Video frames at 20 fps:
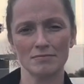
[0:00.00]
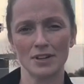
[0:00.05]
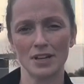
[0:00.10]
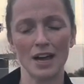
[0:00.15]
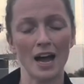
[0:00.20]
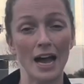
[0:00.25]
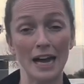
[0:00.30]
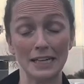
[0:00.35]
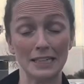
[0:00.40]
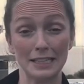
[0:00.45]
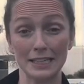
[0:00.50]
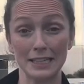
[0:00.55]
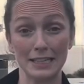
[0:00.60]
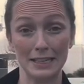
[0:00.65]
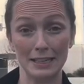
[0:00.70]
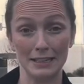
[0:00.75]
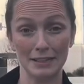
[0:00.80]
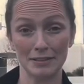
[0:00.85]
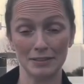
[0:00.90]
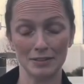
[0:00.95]

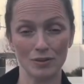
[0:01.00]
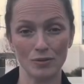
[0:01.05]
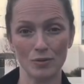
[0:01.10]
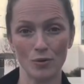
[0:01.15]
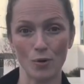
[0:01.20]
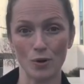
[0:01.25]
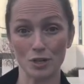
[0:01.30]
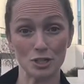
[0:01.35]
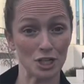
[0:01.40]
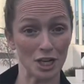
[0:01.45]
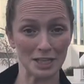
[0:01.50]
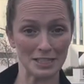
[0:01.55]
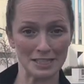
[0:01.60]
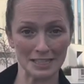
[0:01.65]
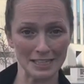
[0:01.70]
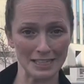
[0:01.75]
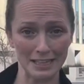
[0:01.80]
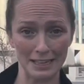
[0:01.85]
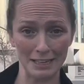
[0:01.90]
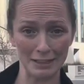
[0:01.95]
kindly or
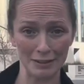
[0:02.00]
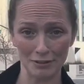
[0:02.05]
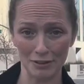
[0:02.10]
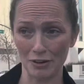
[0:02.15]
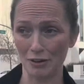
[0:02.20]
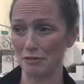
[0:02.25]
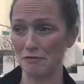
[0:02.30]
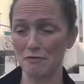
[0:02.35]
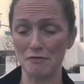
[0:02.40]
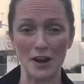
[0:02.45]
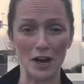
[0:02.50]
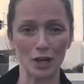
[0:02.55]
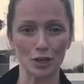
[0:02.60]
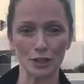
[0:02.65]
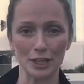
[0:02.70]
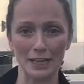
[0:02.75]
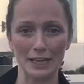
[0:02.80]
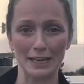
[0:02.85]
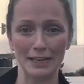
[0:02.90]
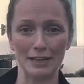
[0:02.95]
justly or
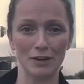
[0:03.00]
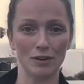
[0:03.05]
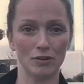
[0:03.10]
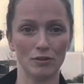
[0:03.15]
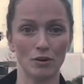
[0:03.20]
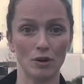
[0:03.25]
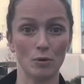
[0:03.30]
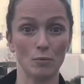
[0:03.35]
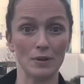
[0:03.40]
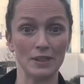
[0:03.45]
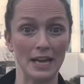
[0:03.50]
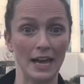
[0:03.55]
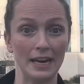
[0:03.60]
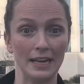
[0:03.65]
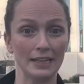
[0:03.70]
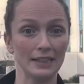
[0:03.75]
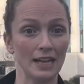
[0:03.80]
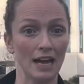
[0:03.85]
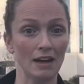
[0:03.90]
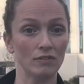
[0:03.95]
fairly or with any
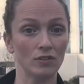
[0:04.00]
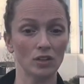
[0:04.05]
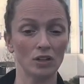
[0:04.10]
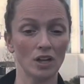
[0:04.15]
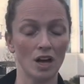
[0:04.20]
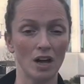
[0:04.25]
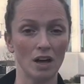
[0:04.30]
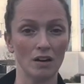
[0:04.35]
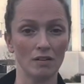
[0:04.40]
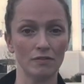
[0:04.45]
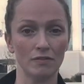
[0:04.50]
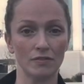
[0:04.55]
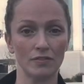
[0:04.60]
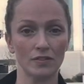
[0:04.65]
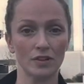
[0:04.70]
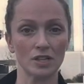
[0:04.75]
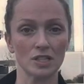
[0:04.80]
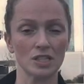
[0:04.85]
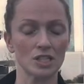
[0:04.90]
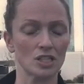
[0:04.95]
level of
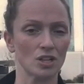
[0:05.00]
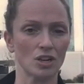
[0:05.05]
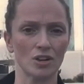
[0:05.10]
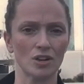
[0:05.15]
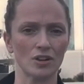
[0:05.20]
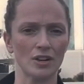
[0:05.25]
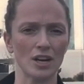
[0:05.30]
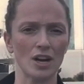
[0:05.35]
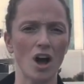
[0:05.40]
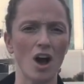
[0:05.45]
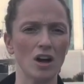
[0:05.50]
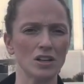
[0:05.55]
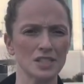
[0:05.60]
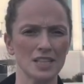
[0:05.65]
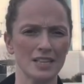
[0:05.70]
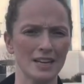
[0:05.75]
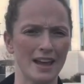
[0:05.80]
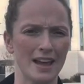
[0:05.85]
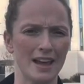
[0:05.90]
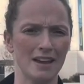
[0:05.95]
concern at all
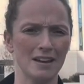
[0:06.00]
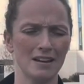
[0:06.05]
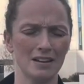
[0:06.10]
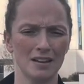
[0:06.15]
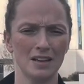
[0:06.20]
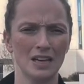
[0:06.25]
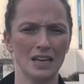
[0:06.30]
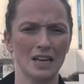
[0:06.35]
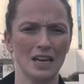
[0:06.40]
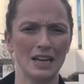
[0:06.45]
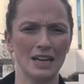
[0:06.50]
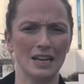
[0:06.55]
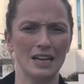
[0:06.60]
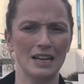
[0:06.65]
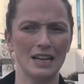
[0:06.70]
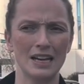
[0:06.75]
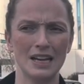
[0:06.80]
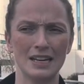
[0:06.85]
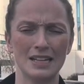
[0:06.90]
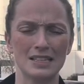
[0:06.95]
today.
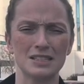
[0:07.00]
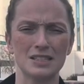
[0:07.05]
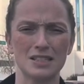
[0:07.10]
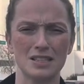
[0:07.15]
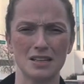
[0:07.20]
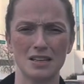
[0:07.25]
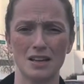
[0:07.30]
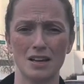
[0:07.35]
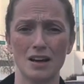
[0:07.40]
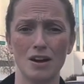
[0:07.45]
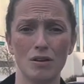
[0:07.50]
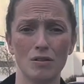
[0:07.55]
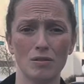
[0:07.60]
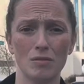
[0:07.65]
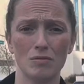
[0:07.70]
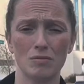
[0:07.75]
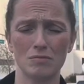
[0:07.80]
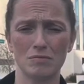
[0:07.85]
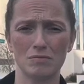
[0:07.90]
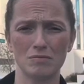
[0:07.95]
And it's
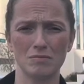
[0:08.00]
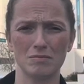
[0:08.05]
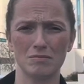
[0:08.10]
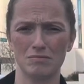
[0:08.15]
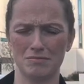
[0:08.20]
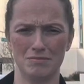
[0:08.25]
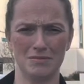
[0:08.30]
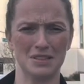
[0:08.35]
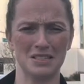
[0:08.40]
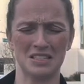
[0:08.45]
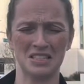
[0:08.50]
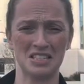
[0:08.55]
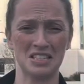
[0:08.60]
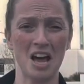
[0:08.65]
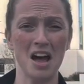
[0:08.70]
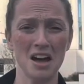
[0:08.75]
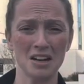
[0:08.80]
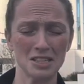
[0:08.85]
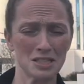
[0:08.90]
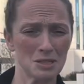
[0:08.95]
it
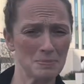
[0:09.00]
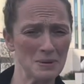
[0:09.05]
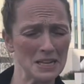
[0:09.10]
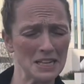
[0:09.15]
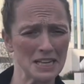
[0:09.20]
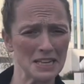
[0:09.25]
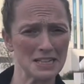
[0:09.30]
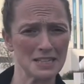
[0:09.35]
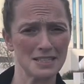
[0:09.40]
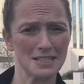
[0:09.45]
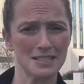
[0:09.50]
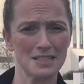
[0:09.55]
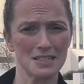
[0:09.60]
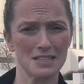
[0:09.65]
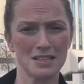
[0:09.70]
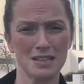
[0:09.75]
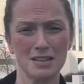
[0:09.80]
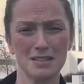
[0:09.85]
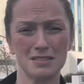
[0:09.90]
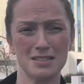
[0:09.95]
sucks because this
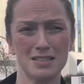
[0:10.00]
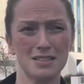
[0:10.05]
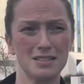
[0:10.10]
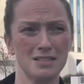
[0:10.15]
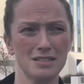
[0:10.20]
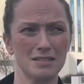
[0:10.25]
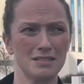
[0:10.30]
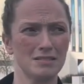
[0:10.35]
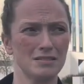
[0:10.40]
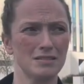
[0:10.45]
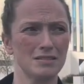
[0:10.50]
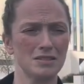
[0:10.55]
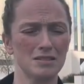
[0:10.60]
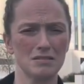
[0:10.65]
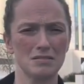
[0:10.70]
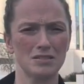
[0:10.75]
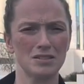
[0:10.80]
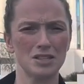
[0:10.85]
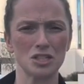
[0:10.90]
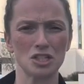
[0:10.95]
is
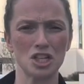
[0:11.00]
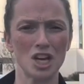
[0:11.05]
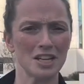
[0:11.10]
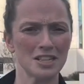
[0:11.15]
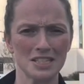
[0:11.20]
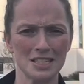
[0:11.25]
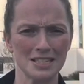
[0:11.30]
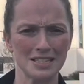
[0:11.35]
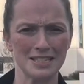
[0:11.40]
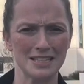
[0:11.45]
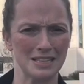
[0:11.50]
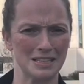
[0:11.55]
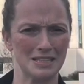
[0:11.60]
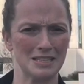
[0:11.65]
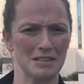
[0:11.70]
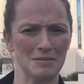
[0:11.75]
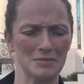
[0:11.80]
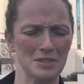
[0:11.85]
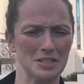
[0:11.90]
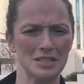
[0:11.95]
the justice
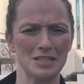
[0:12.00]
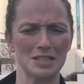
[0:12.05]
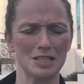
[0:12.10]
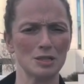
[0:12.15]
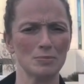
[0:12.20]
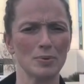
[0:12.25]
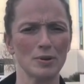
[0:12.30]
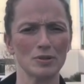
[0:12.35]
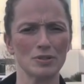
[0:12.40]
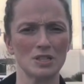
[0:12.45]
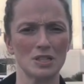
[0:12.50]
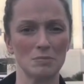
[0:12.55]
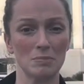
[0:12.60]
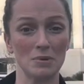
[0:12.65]
system. This is supposed to